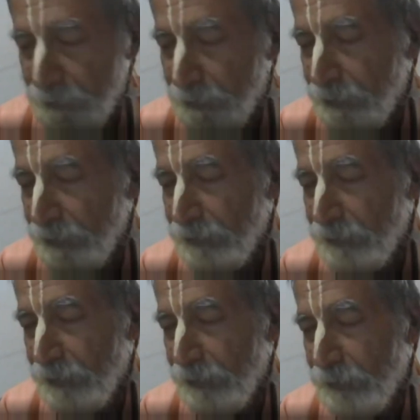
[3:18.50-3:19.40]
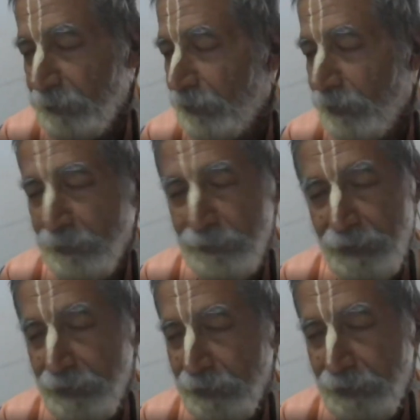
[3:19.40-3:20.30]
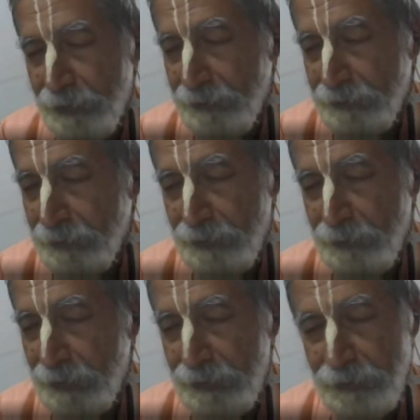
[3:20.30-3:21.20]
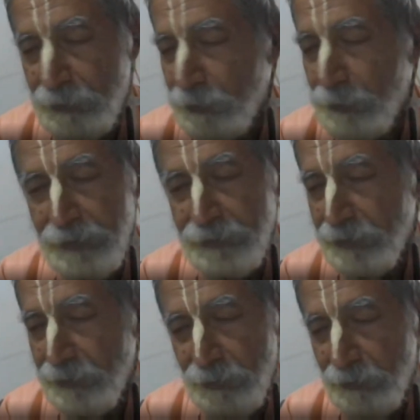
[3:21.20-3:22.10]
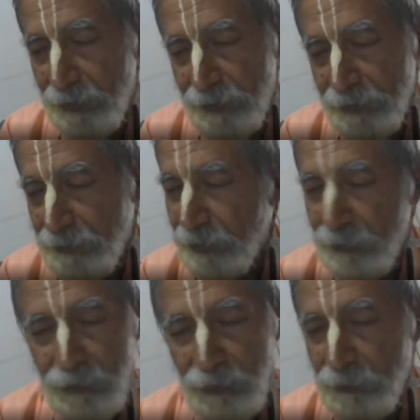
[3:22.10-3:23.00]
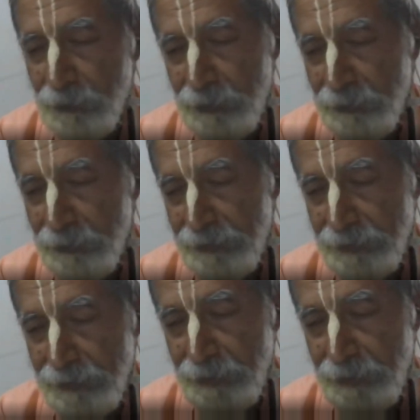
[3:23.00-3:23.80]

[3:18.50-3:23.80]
That is the middle of the Chaturmas. 2 months is over. Now, 2 more months.